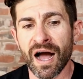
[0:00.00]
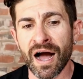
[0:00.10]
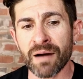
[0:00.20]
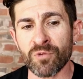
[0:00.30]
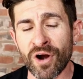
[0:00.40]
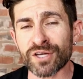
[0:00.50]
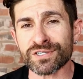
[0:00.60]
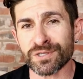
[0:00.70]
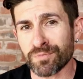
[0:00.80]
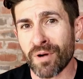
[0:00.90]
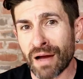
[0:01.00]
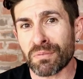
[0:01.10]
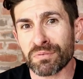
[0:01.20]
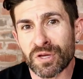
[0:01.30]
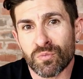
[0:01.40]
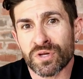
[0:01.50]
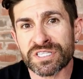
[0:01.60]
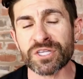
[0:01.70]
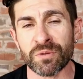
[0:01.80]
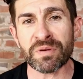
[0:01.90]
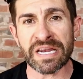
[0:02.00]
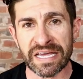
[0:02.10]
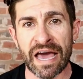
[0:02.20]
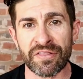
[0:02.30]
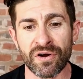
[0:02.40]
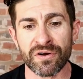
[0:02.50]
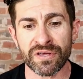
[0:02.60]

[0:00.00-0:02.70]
or else you probably would still be together.